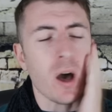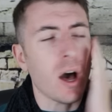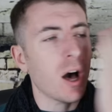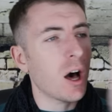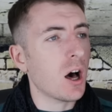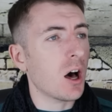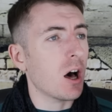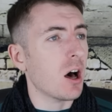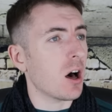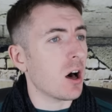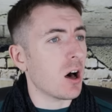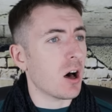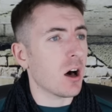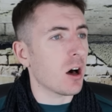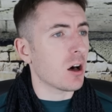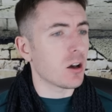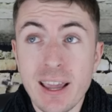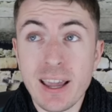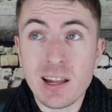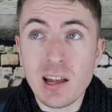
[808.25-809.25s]

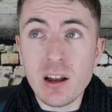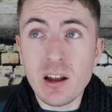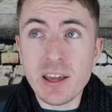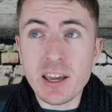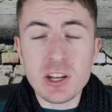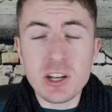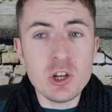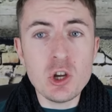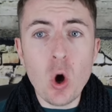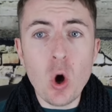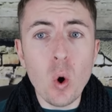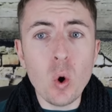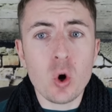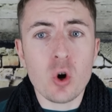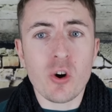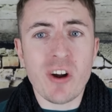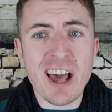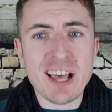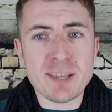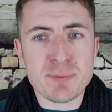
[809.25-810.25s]
I clearly had no
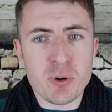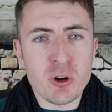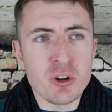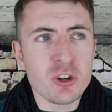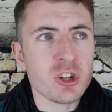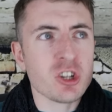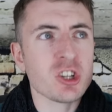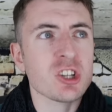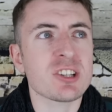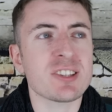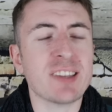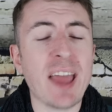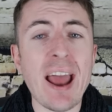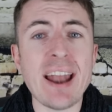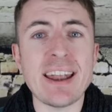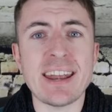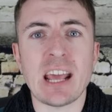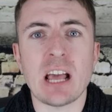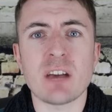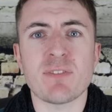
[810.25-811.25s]
grasp or
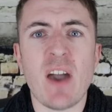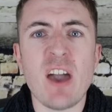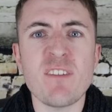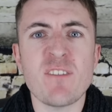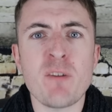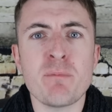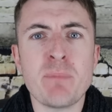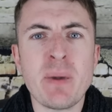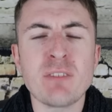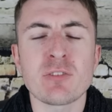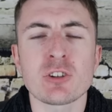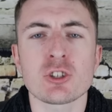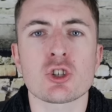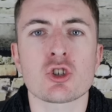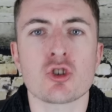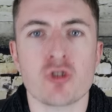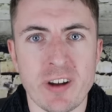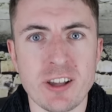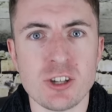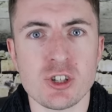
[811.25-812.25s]
understanding of FFP
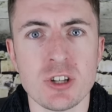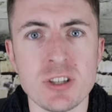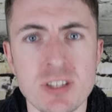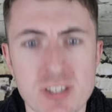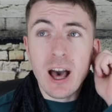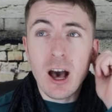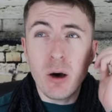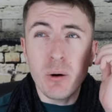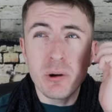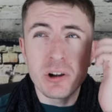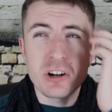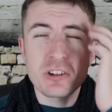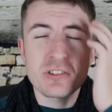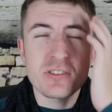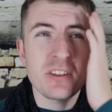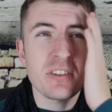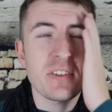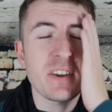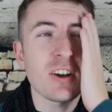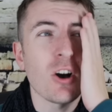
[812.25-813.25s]
restrictions. How on earth
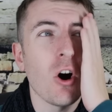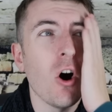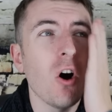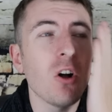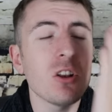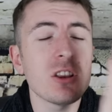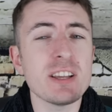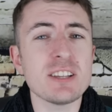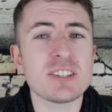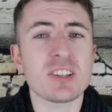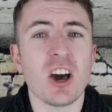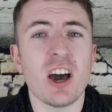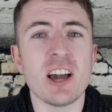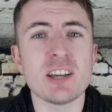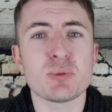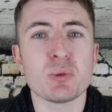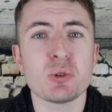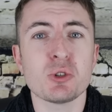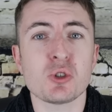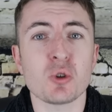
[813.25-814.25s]
did I think all these
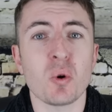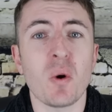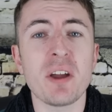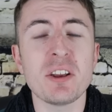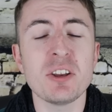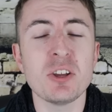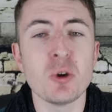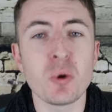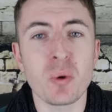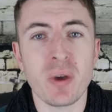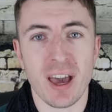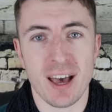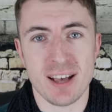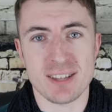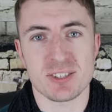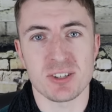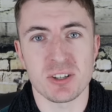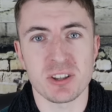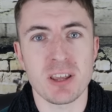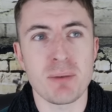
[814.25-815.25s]
guys would join
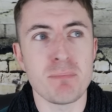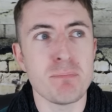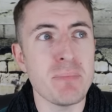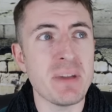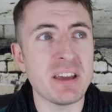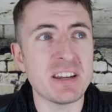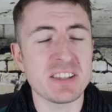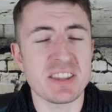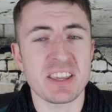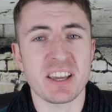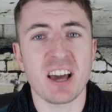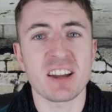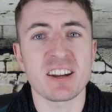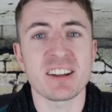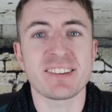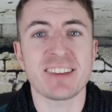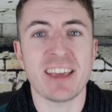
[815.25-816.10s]
Newcastle the minute they got a